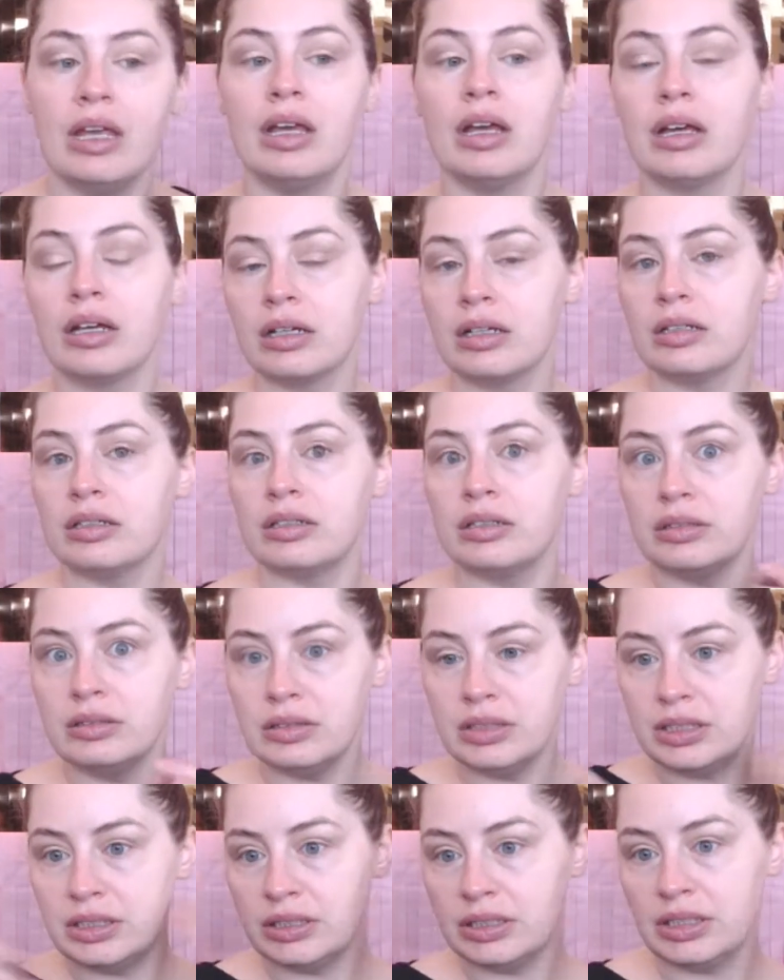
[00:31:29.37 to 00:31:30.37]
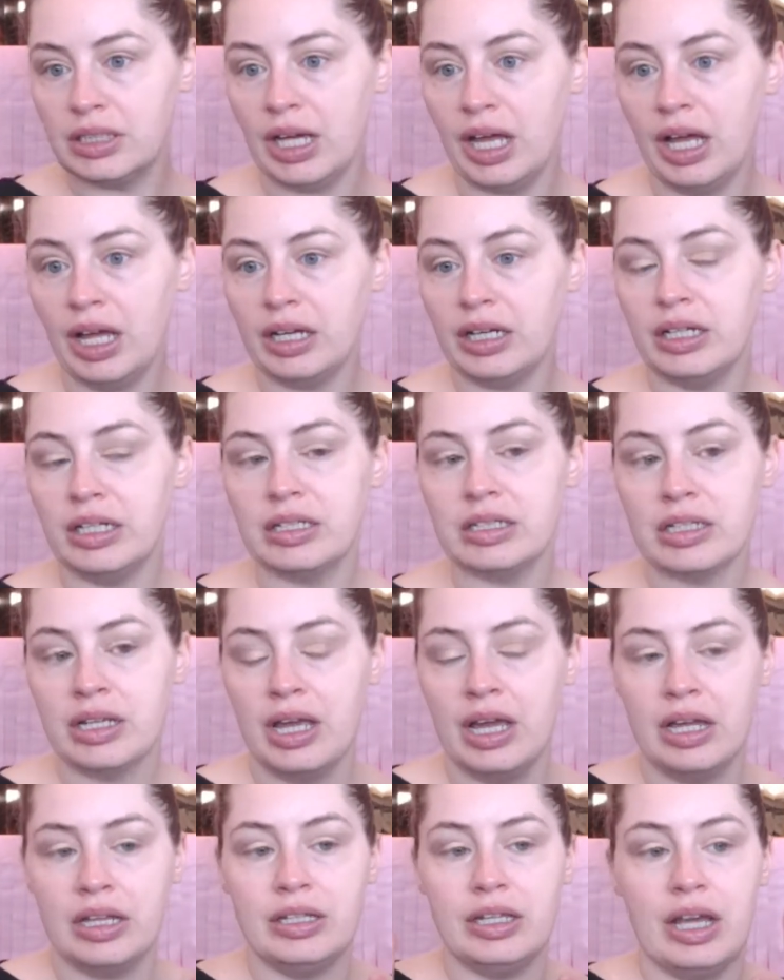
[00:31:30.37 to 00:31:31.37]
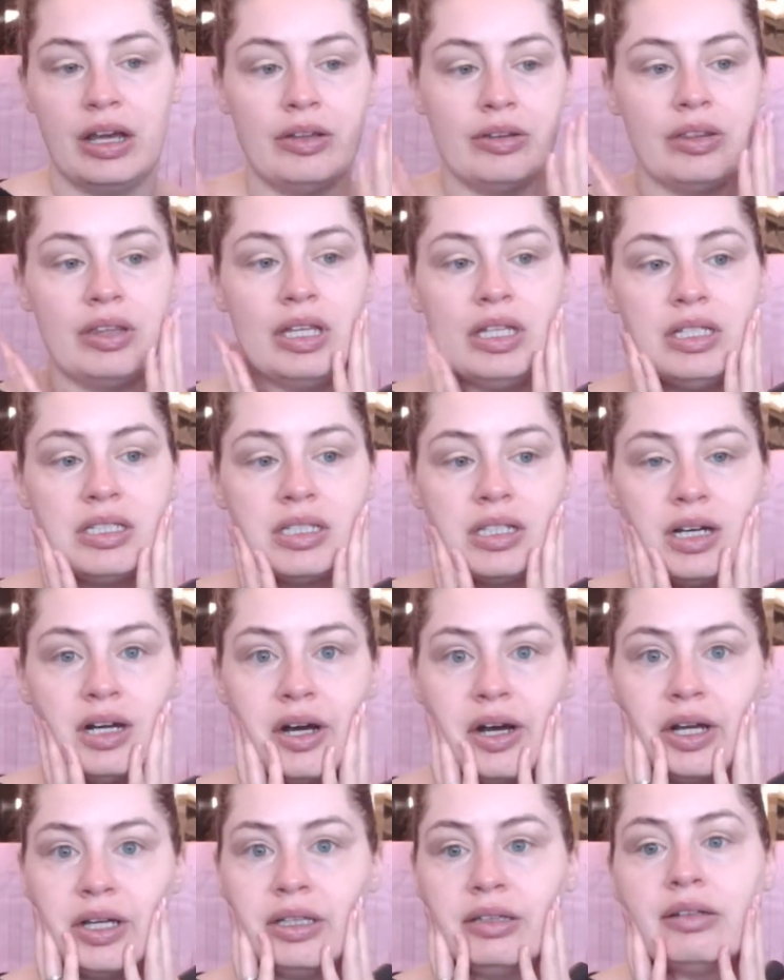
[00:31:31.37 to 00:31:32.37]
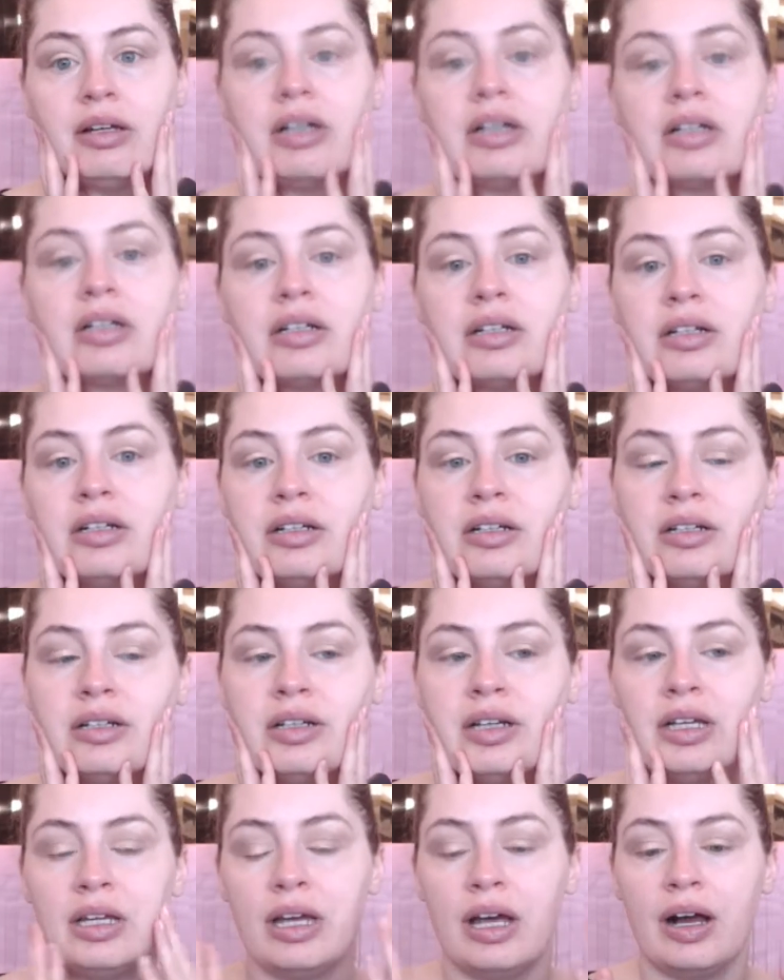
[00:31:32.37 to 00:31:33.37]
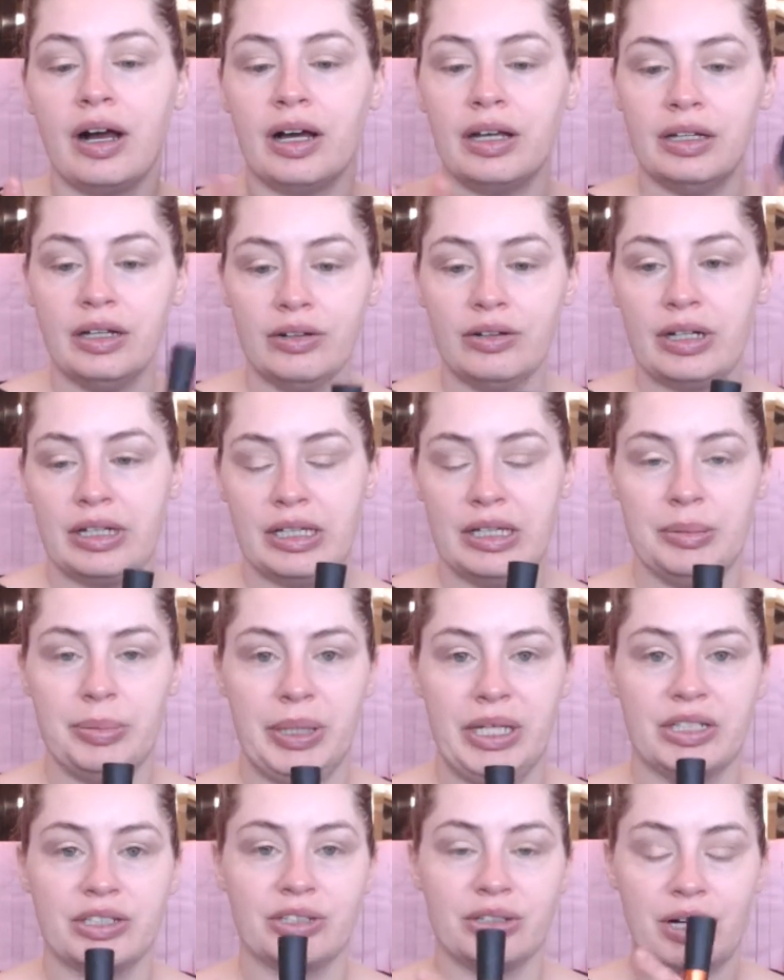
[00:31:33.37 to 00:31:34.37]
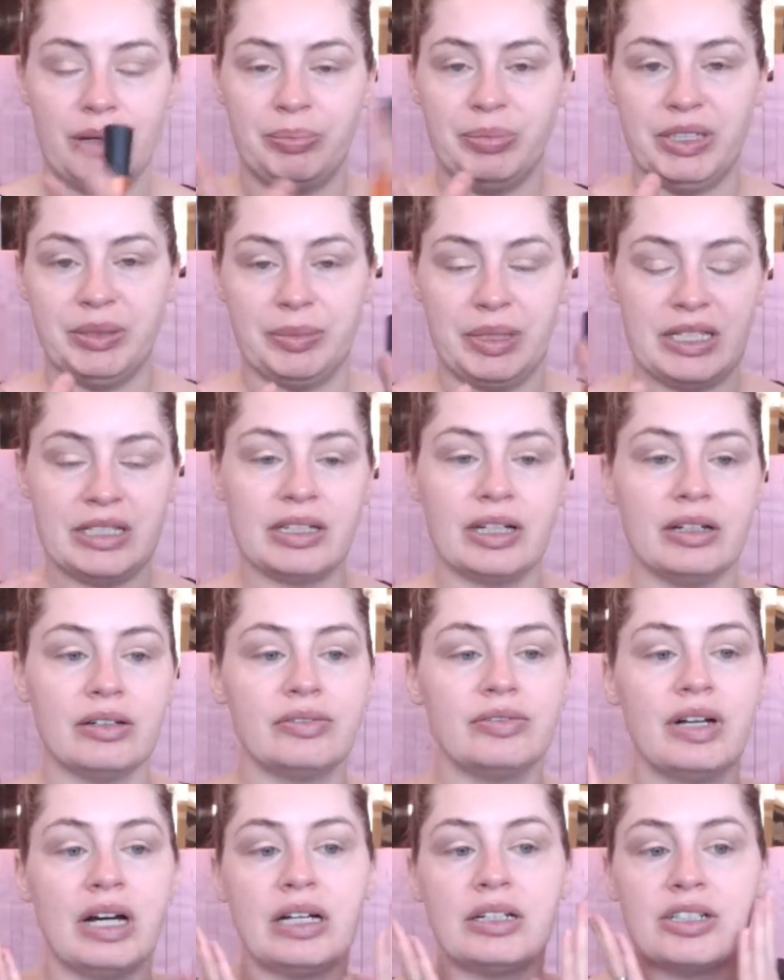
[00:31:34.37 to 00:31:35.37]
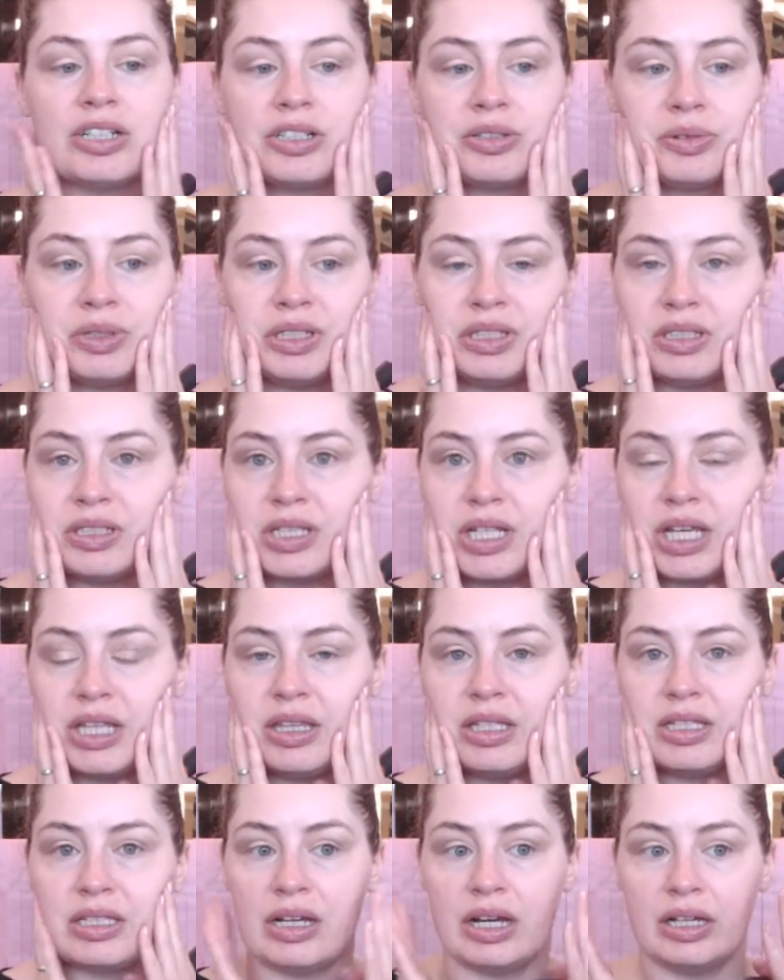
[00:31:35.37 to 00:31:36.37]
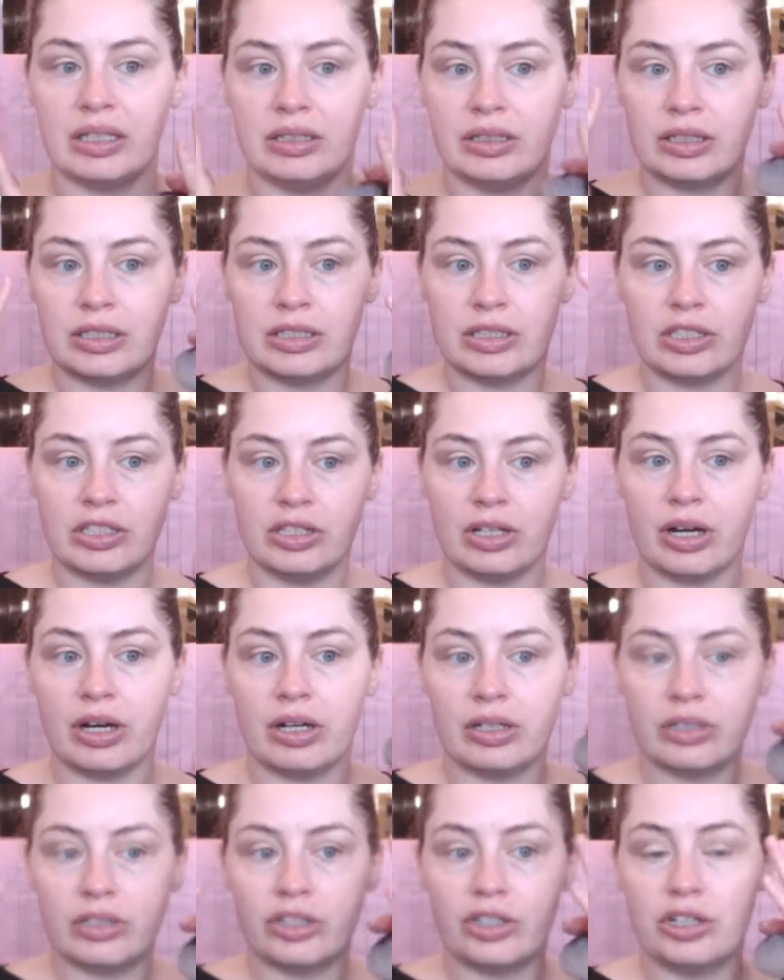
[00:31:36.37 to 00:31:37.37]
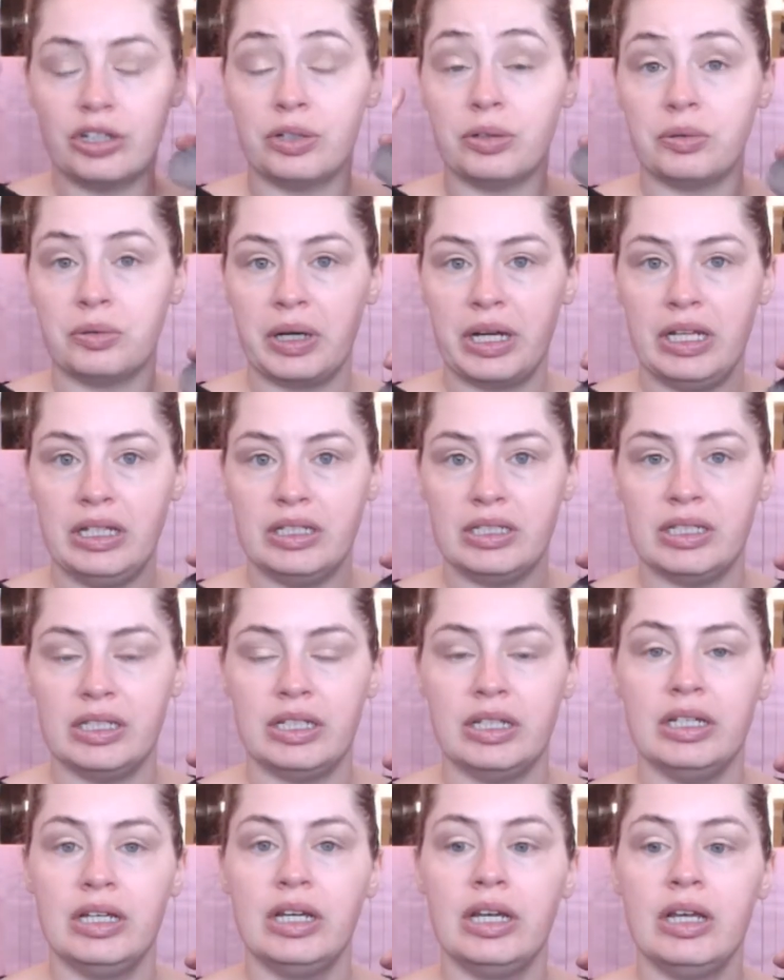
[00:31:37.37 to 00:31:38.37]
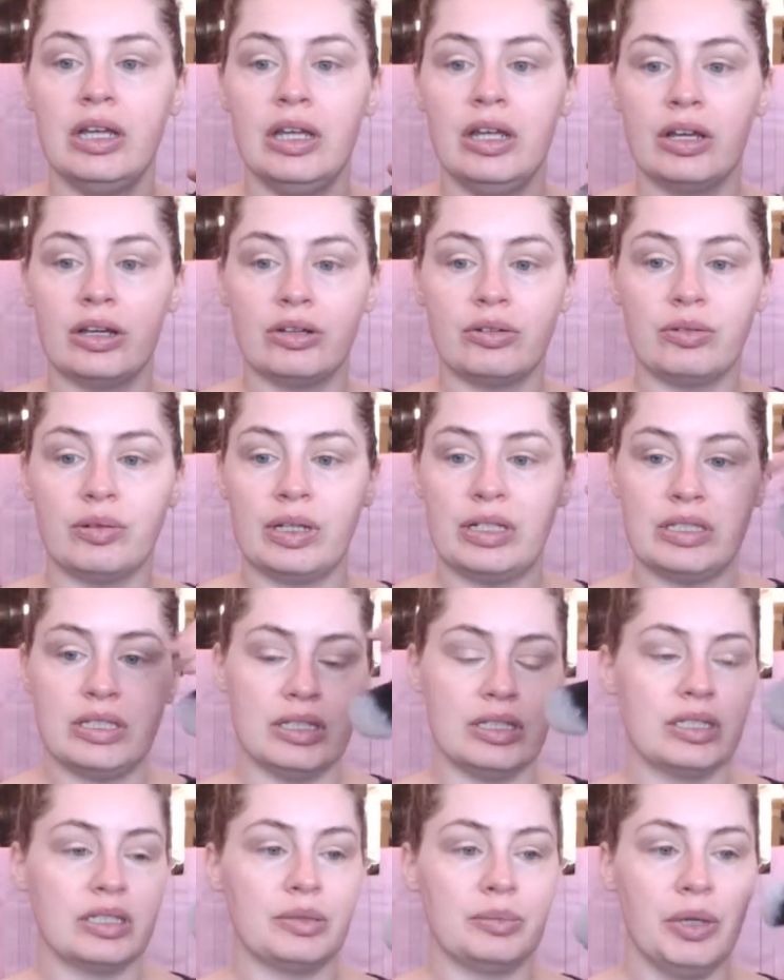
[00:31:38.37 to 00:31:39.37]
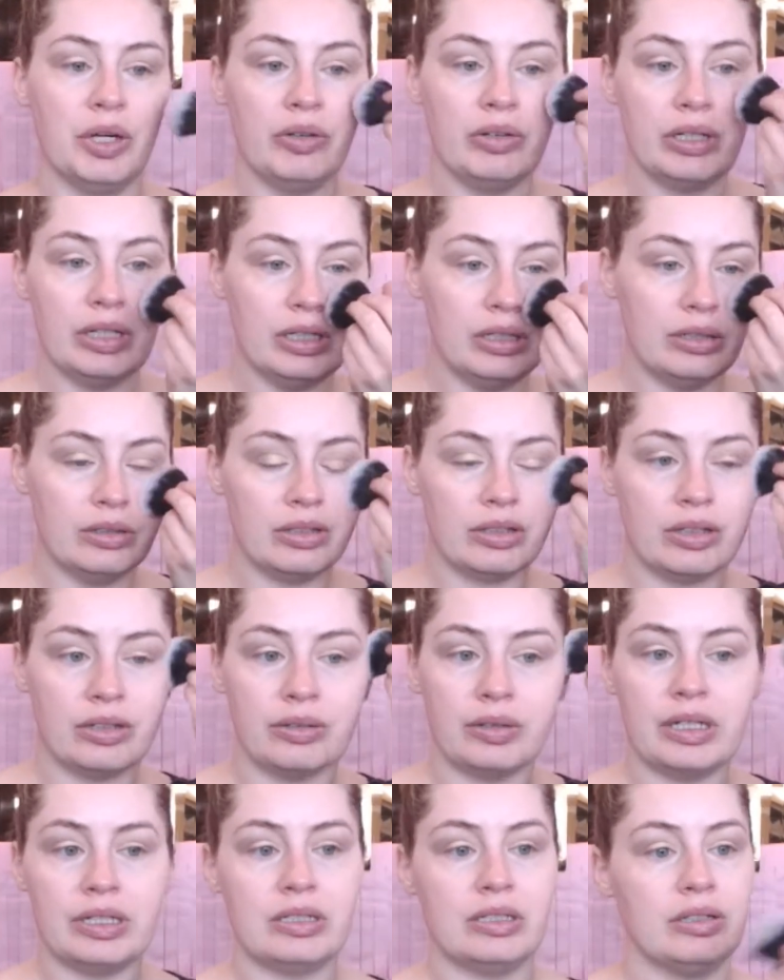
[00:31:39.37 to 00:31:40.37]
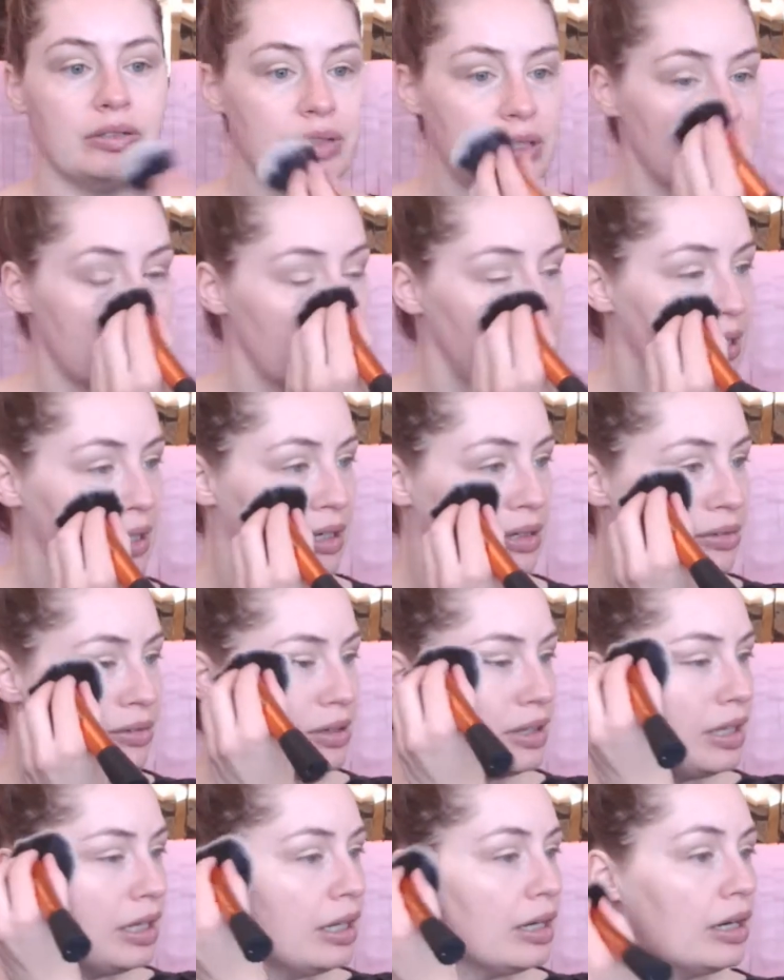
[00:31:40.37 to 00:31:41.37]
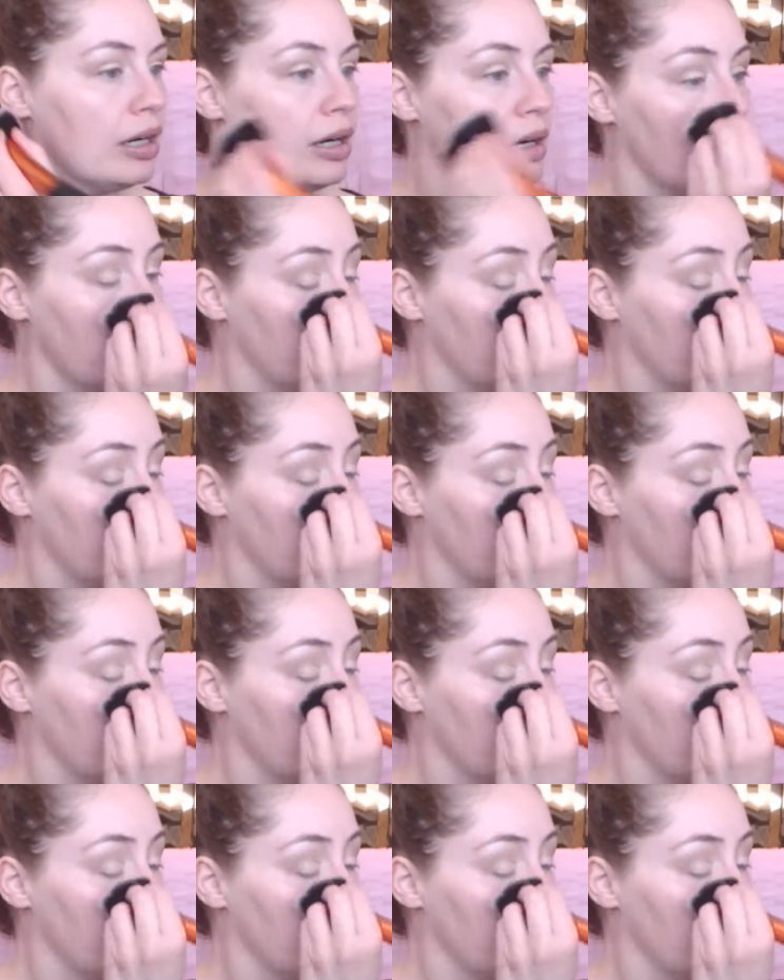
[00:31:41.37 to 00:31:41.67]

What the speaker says: Golden Goddess. Now this eye look, I know I keep interrupting myself. I just wanted to say this eye look is not crazy smoky or crazy out there.